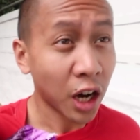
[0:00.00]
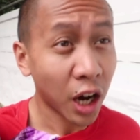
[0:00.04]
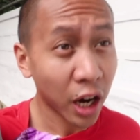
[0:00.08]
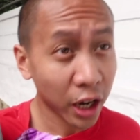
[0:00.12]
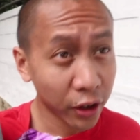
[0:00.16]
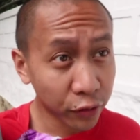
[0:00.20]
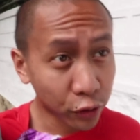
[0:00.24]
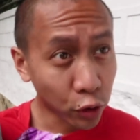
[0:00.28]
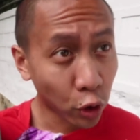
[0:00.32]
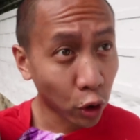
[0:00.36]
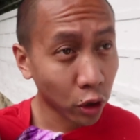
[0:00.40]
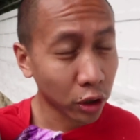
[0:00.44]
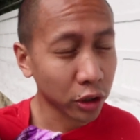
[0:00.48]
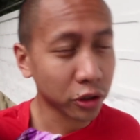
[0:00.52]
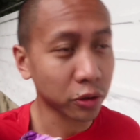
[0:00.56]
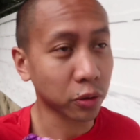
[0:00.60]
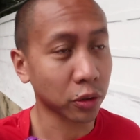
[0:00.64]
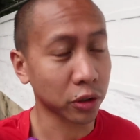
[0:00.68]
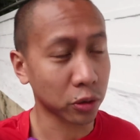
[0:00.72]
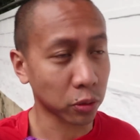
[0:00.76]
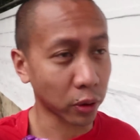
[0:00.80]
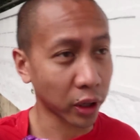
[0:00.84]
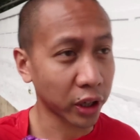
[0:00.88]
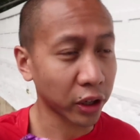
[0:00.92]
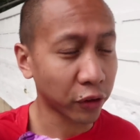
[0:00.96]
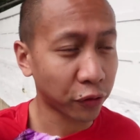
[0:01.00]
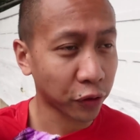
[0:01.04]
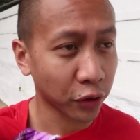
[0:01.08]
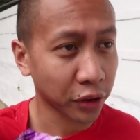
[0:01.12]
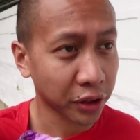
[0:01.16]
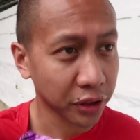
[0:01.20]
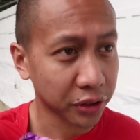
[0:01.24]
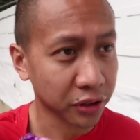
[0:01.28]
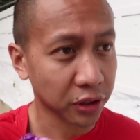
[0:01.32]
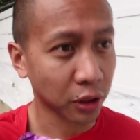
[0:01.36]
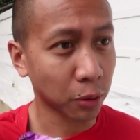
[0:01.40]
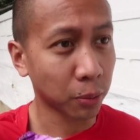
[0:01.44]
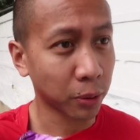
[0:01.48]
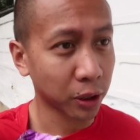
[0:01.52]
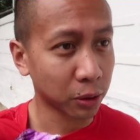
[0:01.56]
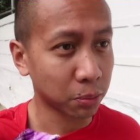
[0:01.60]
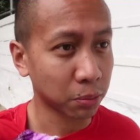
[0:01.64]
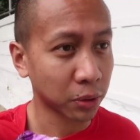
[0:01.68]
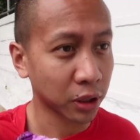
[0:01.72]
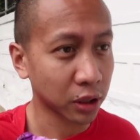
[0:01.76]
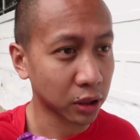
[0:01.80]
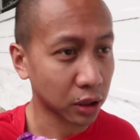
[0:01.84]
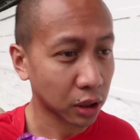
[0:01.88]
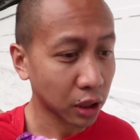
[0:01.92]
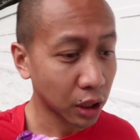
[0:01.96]
I of course was ready for this
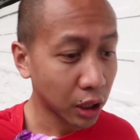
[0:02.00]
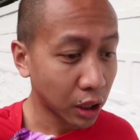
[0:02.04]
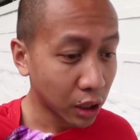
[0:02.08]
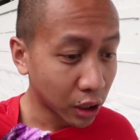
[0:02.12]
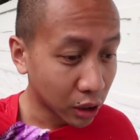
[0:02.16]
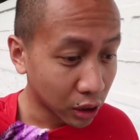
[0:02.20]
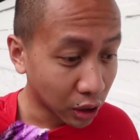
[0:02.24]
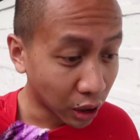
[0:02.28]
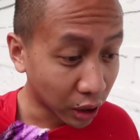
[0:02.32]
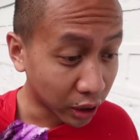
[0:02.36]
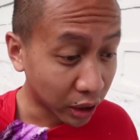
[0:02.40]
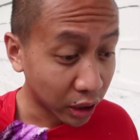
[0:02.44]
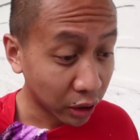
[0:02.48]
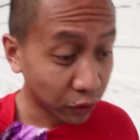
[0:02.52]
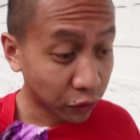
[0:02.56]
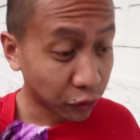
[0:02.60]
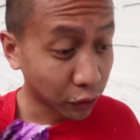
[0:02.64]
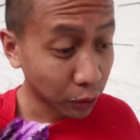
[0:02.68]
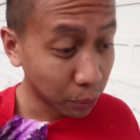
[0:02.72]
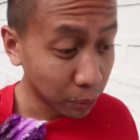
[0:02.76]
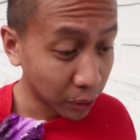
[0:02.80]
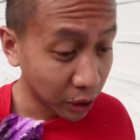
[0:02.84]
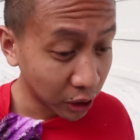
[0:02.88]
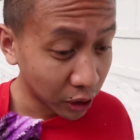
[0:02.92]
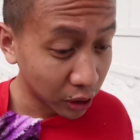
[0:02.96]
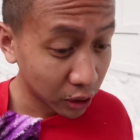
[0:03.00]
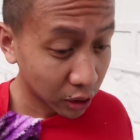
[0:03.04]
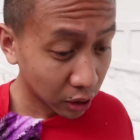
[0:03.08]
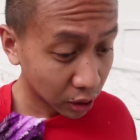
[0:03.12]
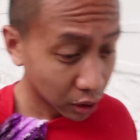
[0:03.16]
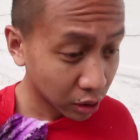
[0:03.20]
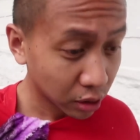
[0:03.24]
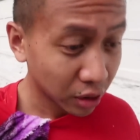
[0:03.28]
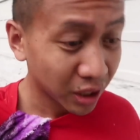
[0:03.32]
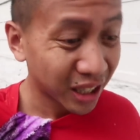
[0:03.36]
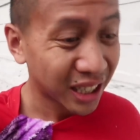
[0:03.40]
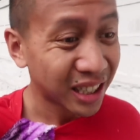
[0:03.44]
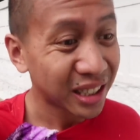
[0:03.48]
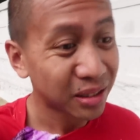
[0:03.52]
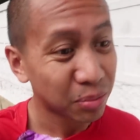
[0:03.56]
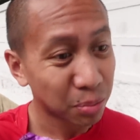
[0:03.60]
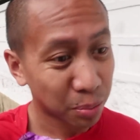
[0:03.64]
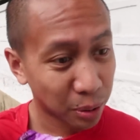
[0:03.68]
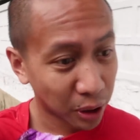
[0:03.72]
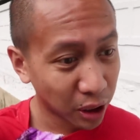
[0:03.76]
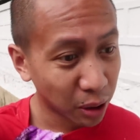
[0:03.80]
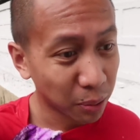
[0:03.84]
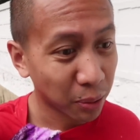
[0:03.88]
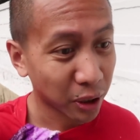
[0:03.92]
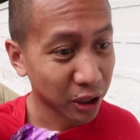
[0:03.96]
commitment. Lucky for me,
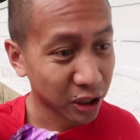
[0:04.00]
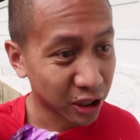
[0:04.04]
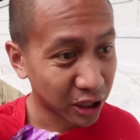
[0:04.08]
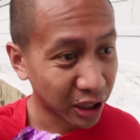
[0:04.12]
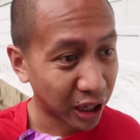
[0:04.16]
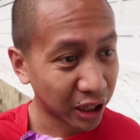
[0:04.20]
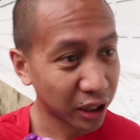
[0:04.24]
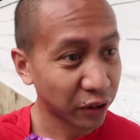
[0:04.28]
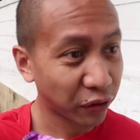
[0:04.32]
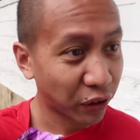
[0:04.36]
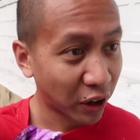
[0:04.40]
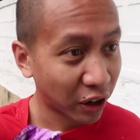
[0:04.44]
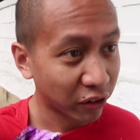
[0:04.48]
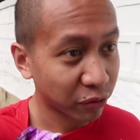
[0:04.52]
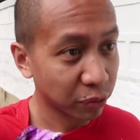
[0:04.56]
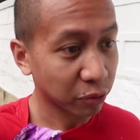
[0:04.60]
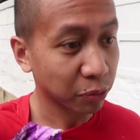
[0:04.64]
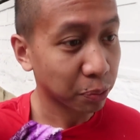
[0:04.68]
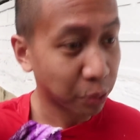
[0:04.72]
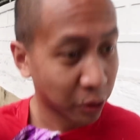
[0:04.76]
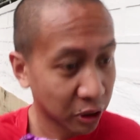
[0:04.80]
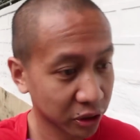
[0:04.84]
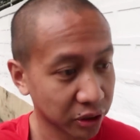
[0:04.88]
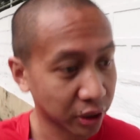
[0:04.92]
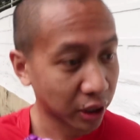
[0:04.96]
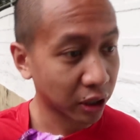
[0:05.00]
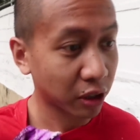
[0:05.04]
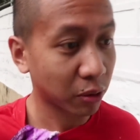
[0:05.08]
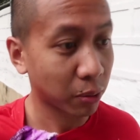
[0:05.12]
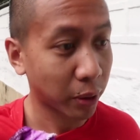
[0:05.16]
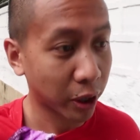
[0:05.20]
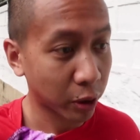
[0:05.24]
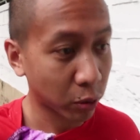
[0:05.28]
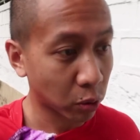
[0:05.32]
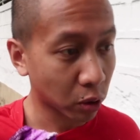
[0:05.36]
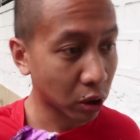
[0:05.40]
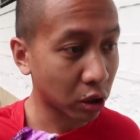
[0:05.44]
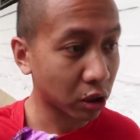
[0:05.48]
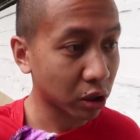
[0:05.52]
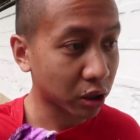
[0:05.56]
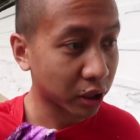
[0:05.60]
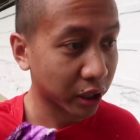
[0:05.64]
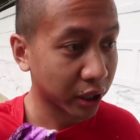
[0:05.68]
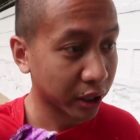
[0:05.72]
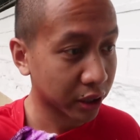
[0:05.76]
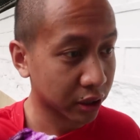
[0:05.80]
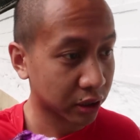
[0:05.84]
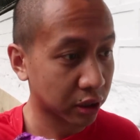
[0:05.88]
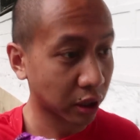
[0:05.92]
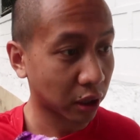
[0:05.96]
pretty much 95% of my work
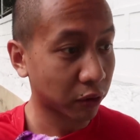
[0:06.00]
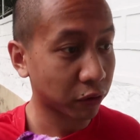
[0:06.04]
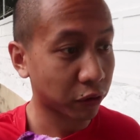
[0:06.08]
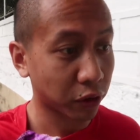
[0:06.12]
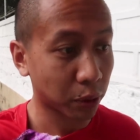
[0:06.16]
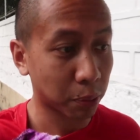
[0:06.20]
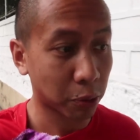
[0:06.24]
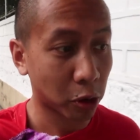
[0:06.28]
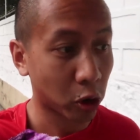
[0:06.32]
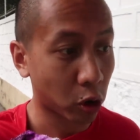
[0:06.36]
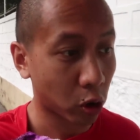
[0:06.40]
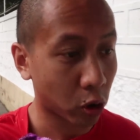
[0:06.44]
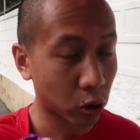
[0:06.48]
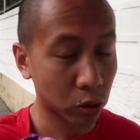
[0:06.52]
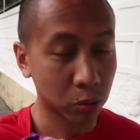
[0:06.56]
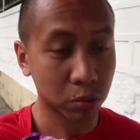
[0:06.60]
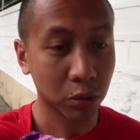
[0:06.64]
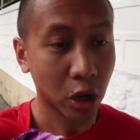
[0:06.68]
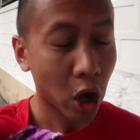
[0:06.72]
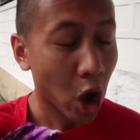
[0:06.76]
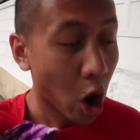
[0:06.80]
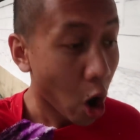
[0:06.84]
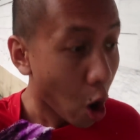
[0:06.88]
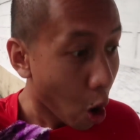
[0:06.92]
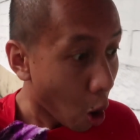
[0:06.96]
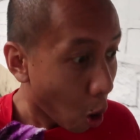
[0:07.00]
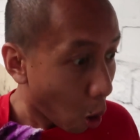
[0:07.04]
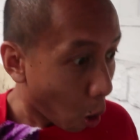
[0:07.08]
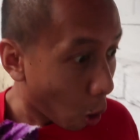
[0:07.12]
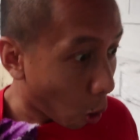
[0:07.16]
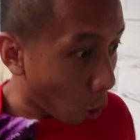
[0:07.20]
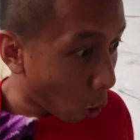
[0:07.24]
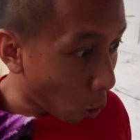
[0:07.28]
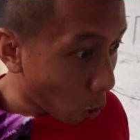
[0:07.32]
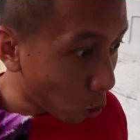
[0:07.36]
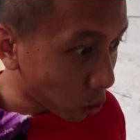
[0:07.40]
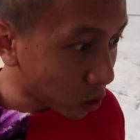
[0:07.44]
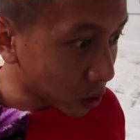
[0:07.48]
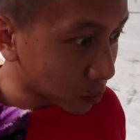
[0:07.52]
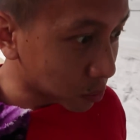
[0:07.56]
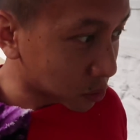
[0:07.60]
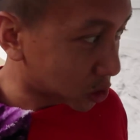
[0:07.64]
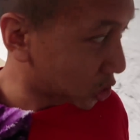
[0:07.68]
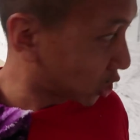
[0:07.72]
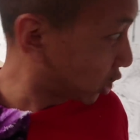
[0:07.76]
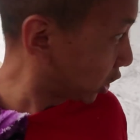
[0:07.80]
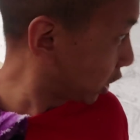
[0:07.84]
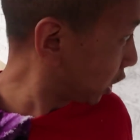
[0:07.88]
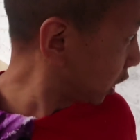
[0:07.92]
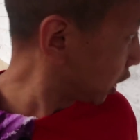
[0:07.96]
is done from home.
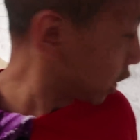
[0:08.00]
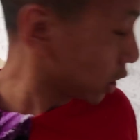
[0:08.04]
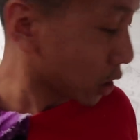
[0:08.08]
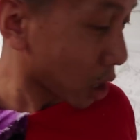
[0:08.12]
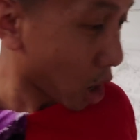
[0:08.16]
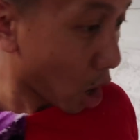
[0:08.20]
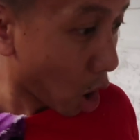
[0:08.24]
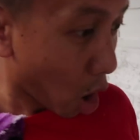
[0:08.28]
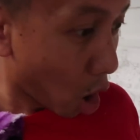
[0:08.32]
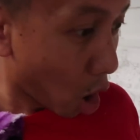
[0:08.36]
OMG!